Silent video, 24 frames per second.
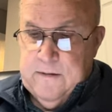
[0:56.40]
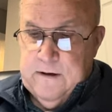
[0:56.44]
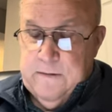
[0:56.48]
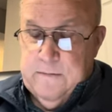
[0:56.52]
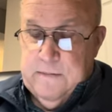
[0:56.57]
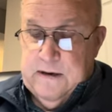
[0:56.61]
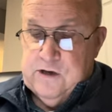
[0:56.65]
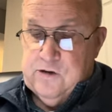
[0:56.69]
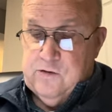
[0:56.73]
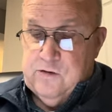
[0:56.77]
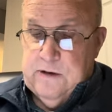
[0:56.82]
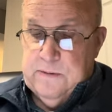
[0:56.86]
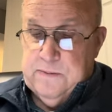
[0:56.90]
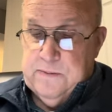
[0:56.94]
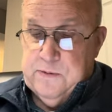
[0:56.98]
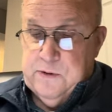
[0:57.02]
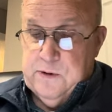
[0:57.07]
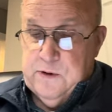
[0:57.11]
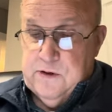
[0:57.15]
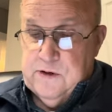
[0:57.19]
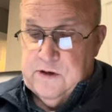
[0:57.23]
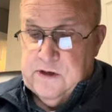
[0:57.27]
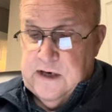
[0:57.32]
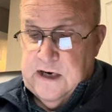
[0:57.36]
My
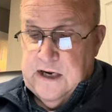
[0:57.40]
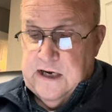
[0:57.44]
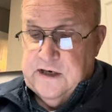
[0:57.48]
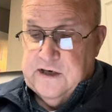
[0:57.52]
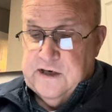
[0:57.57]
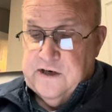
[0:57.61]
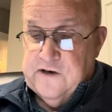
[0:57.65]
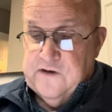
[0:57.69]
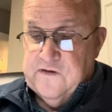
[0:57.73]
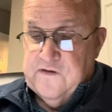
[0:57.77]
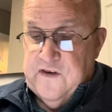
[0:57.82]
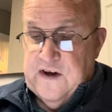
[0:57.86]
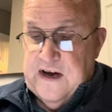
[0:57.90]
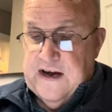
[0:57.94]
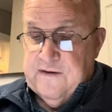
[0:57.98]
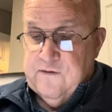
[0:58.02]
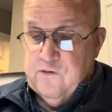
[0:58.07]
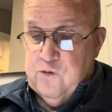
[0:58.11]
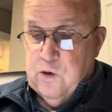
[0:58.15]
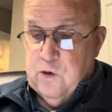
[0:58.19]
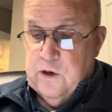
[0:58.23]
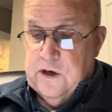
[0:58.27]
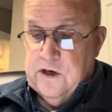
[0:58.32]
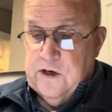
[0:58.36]
scripture is Galatians
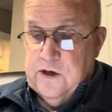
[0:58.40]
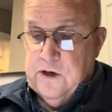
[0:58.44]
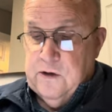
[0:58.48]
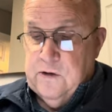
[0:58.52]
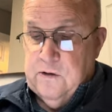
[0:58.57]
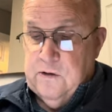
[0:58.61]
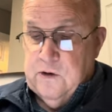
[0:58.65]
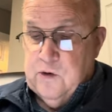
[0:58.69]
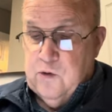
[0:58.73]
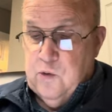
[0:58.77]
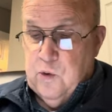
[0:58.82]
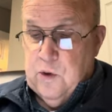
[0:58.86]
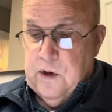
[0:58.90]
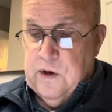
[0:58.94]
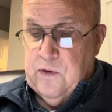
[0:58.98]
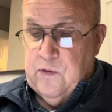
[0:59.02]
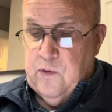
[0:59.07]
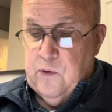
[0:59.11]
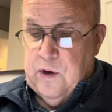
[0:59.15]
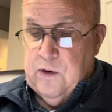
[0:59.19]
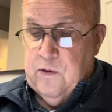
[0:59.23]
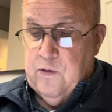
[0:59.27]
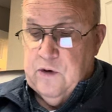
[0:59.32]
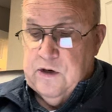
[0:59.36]
5:22 and
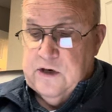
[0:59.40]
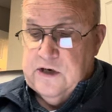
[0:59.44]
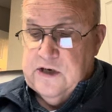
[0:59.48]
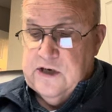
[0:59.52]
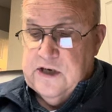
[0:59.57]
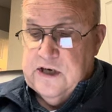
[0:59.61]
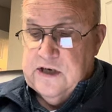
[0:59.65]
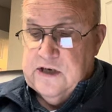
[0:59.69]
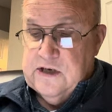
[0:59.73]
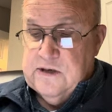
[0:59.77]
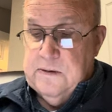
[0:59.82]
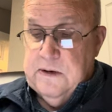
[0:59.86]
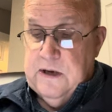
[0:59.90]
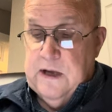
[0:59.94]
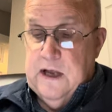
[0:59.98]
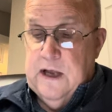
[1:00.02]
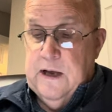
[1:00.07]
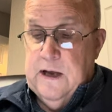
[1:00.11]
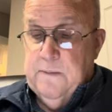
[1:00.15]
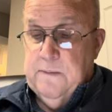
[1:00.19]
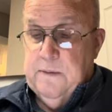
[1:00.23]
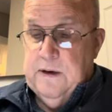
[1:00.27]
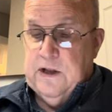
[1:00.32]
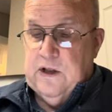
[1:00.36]
23, which says,
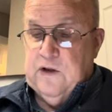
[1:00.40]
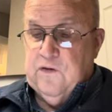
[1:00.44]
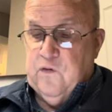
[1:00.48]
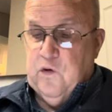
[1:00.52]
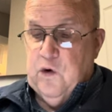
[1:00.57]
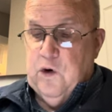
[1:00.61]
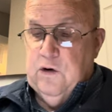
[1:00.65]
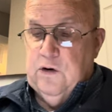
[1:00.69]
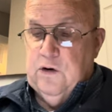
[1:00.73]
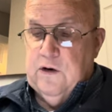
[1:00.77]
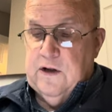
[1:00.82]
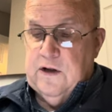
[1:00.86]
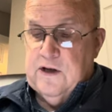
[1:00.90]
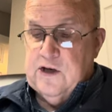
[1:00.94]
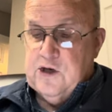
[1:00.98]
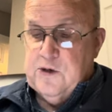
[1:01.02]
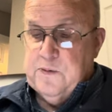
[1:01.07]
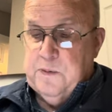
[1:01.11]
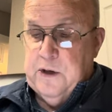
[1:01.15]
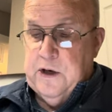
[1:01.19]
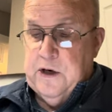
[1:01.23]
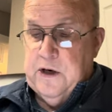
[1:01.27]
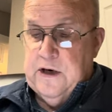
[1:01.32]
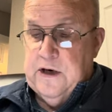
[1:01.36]
"But the fruit of the
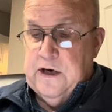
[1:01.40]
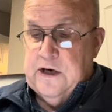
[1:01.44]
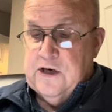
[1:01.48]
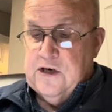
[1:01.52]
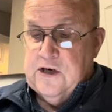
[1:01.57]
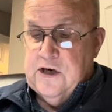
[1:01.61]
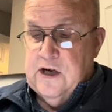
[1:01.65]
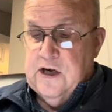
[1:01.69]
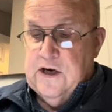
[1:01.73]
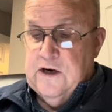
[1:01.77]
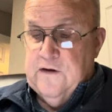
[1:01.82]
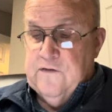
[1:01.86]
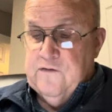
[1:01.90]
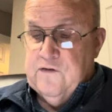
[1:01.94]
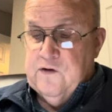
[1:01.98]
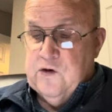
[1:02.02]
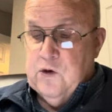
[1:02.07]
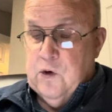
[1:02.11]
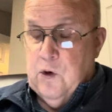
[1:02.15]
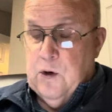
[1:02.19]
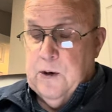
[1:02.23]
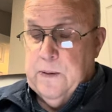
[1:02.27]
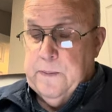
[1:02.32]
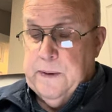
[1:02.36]
Spirit is love,
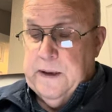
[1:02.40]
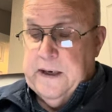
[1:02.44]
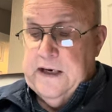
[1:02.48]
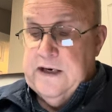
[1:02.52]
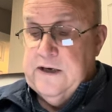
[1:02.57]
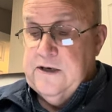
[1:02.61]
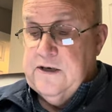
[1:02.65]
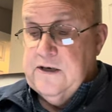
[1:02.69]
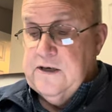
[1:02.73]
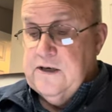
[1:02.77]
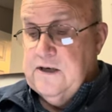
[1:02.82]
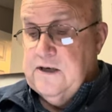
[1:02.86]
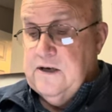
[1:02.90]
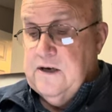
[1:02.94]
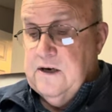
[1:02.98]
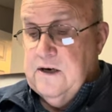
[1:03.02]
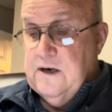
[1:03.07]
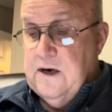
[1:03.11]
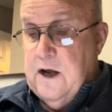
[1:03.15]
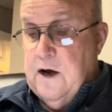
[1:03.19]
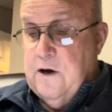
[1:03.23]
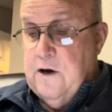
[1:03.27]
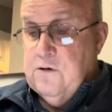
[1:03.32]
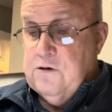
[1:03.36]
joy, peace,
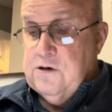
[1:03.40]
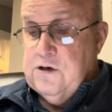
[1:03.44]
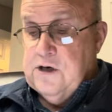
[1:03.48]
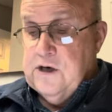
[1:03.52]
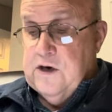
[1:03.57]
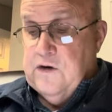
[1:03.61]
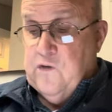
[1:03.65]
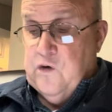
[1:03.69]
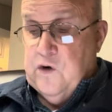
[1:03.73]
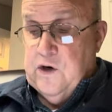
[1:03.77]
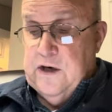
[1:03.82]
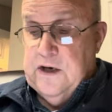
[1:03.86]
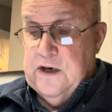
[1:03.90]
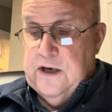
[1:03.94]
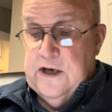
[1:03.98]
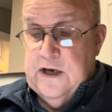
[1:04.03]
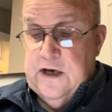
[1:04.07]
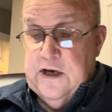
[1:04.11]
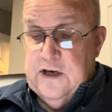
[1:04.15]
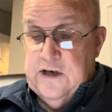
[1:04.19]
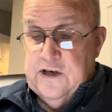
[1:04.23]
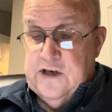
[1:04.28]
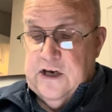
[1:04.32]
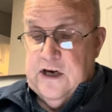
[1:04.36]
long-suffering,
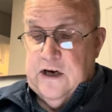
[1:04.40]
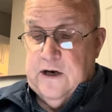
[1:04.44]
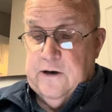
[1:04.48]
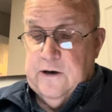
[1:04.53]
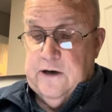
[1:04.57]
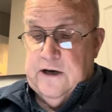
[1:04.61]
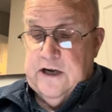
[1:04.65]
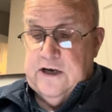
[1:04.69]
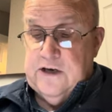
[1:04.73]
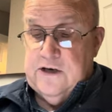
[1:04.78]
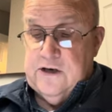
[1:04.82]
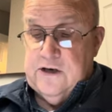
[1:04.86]
gentleness,